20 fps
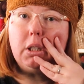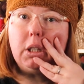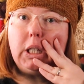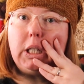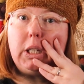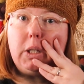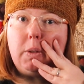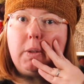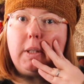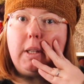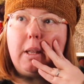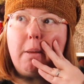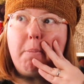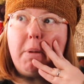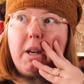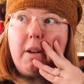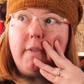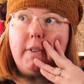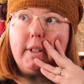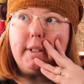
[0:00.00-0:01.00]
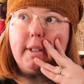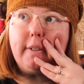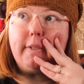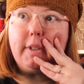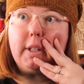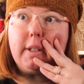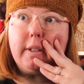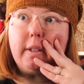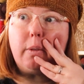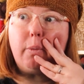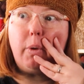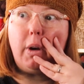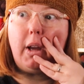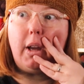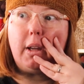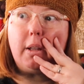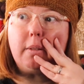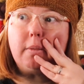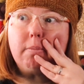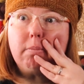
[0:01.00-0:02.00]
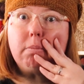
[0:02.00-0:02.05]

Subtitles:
I do see the benefits of this in a way.